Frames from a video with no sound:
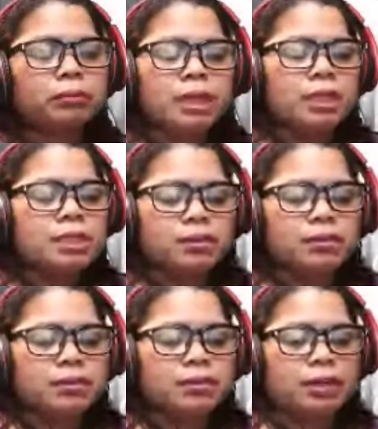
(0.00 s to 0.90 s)
So
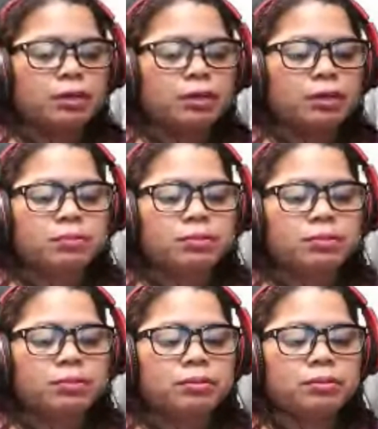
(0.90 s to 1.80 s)
yeah, most of the
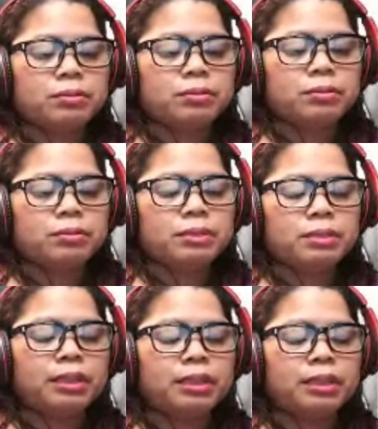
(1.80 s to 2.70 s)
time when
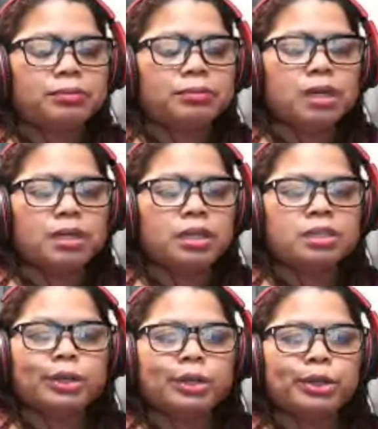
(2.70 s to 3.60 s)
customer
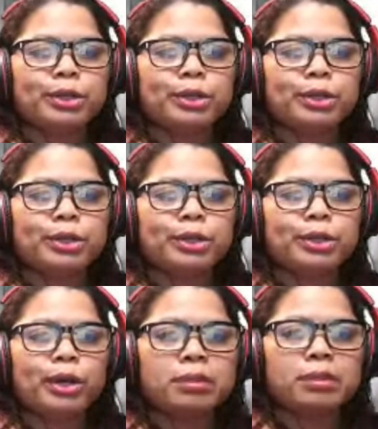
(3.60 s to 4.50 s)
called in like
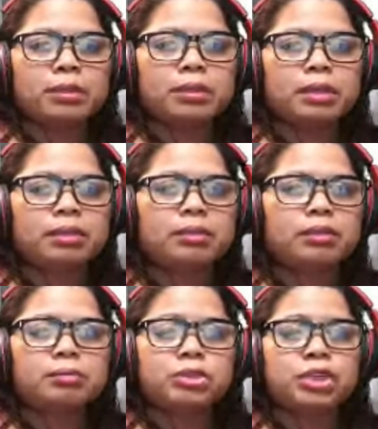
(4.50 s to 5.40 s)
my
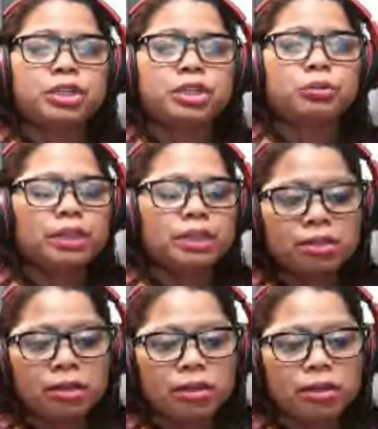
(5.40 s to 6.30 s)
machine will not
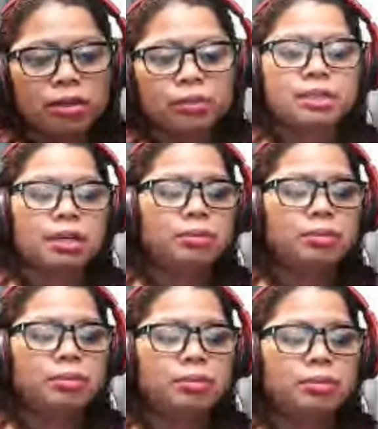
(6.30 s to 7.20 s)
start or it stopped in the
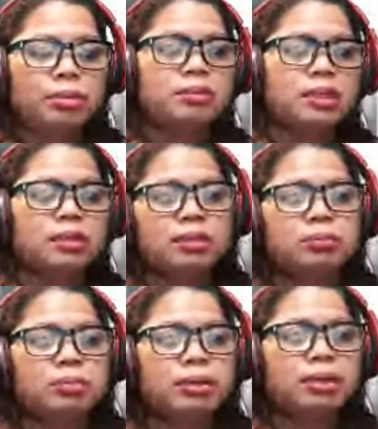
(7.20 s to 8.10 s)
middle cycle,
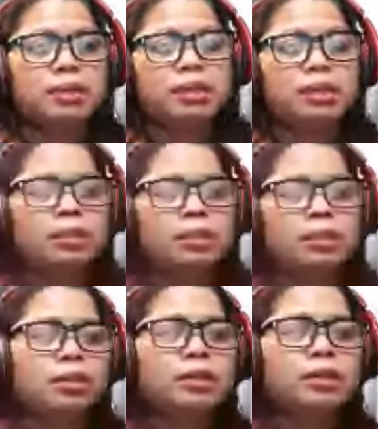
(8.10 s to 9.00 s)
but when I
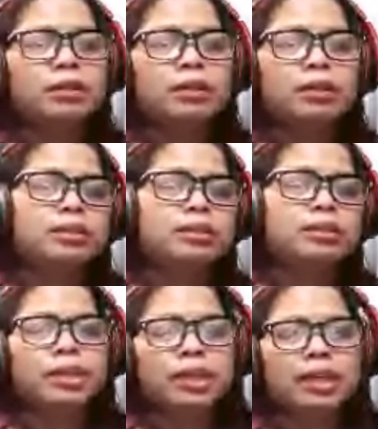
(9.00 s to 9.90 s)
wiggle it, it's
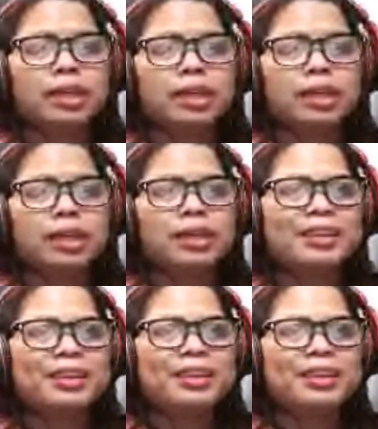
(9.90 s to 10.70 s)
working again. So